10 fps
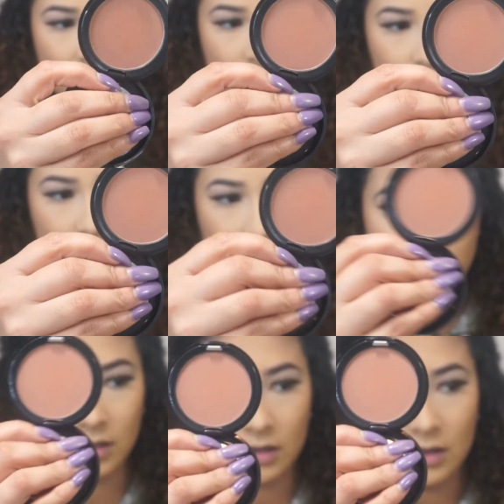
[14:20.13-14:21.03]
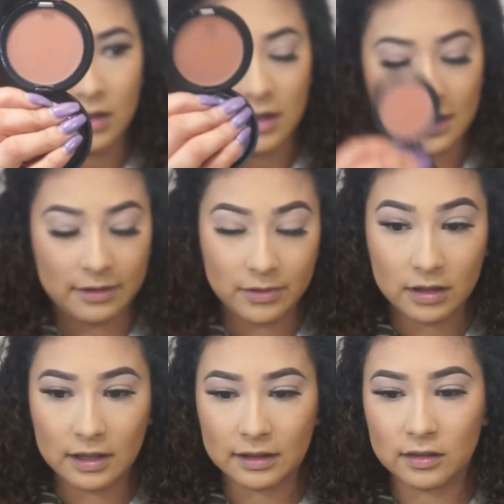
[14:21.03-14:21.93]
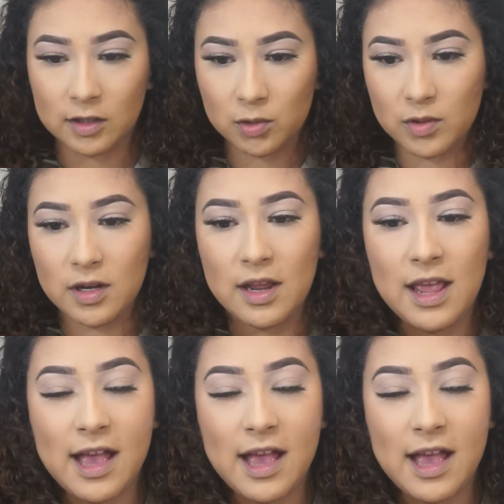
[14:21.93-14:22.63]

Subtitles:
my nails done. But I really like this one.